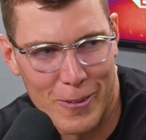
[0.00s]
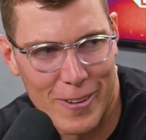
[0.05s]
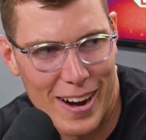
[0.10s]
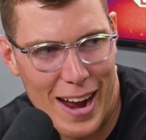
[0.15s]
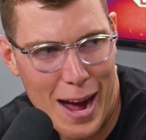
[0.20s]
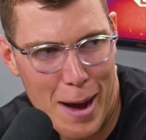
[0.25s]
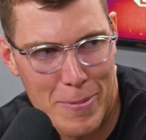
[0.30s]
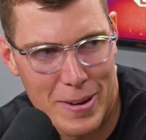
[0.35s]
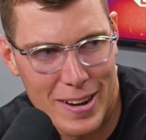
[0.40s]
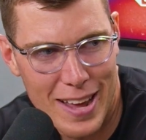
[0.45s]
we're
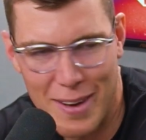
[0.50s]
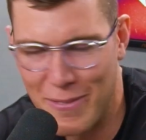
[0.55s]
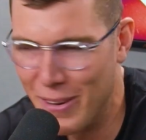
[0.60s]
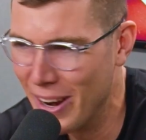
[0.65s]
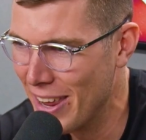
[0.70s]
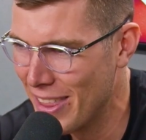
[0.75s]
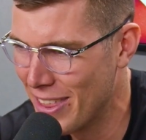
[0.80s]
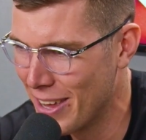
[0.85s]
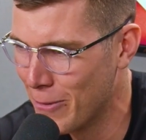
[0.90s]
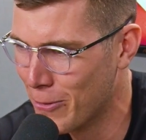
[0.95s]
happy to have
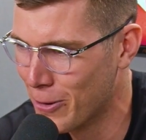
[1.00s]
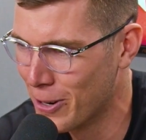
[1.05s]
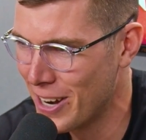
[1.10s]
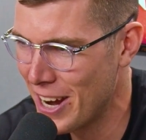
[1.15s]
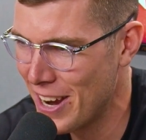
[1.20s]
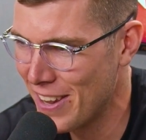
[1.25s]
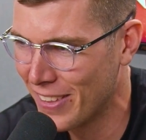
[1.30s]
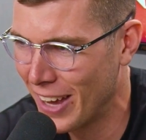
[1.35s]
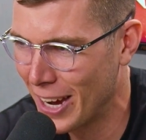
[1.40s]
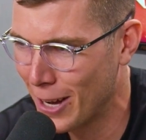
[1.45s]
anything. We're
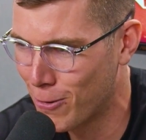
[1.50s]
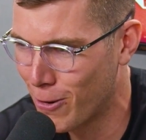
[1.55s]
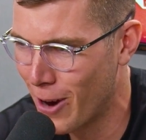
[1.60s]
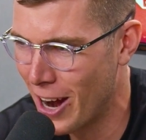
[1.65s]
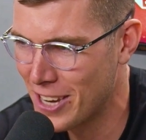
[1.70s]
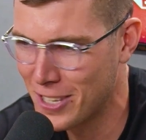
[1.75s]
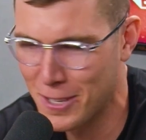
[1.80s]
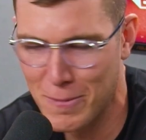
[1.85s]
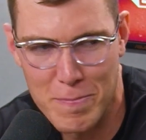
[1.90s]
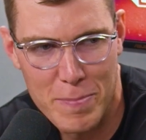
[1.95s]
eating like
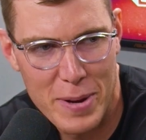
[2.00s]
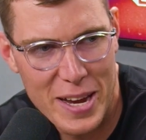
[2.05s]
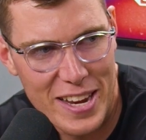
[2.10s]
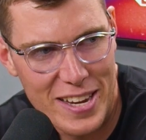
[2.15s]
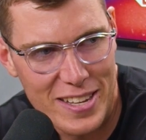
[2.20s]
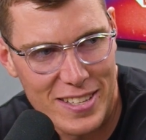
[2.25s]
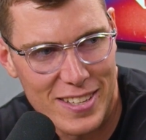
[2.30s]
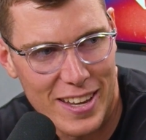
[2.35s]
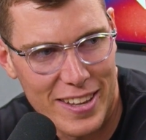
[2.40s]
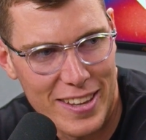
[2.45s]
rice and
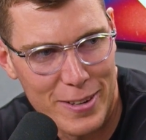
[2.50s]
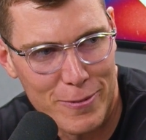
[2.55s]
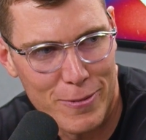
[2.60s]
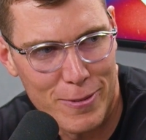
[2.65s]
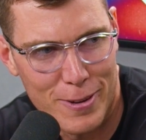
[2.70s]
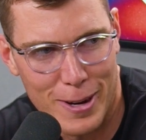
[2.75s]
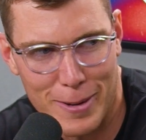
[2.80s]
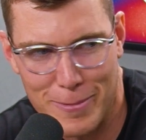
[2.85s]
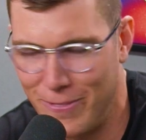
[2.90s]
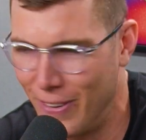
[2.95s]
beans, I think,
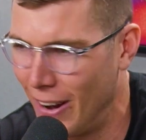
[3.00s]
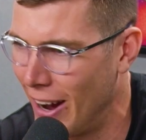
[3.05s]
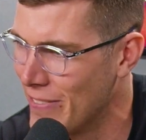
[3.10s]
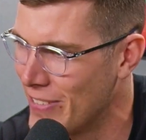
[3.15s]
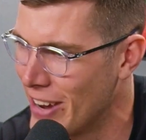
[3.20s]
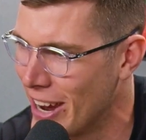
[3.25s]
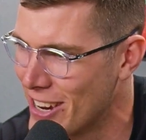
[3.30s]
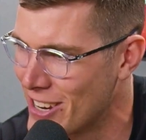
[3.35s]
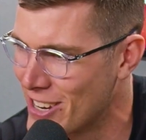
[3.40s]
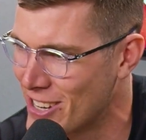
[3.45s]
for about 5
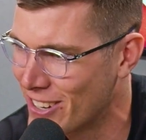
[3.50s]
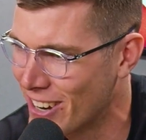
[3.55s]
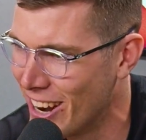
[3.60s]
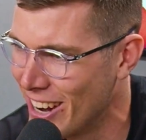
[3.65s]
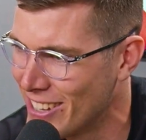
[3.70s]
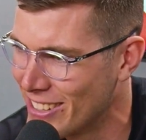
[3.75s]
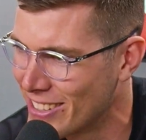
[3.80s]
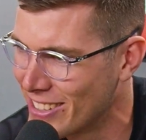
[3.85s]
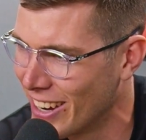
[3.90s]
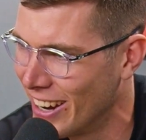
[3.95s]
days straight.